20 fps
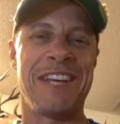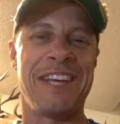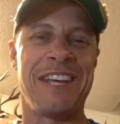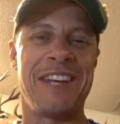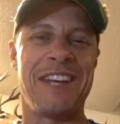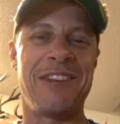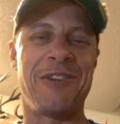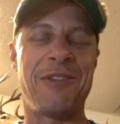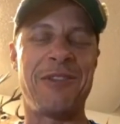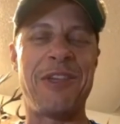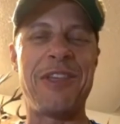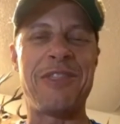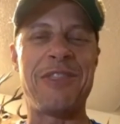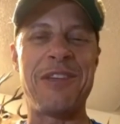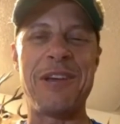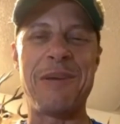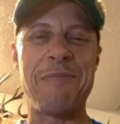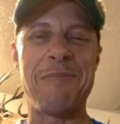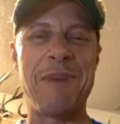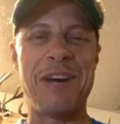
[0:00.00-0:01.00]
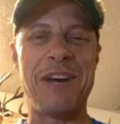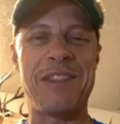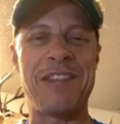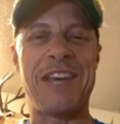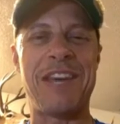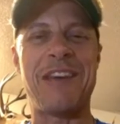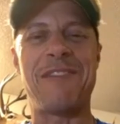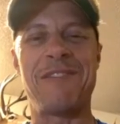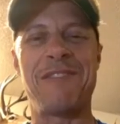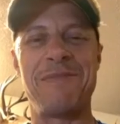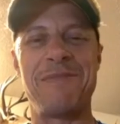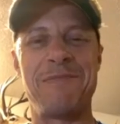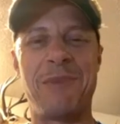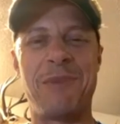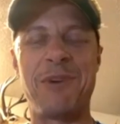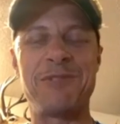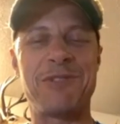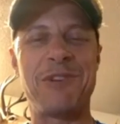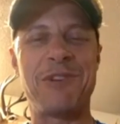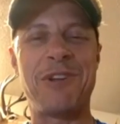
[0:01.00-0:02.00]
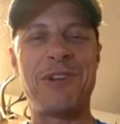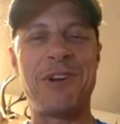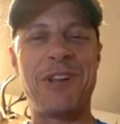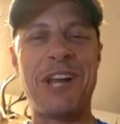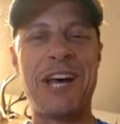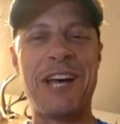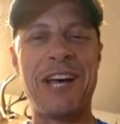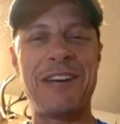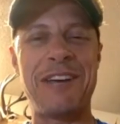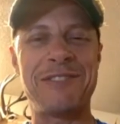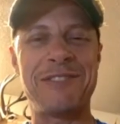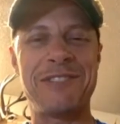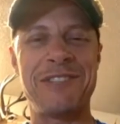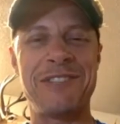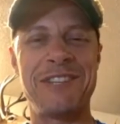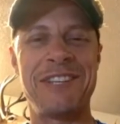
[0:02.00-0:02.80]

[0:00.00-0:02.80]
you know, they think about that most of their lives.